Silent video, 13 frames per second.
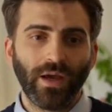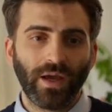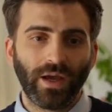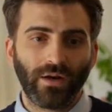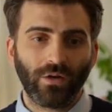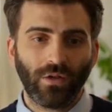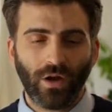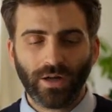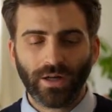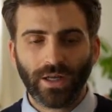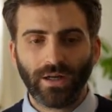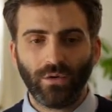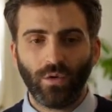And
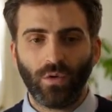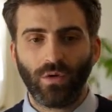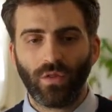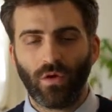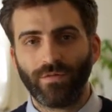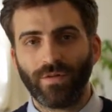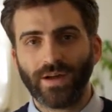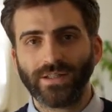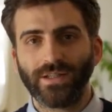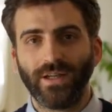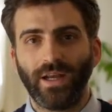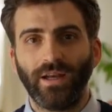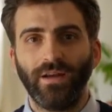clonidine or
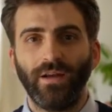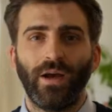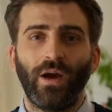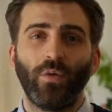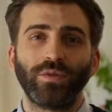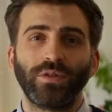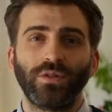lofexidine helps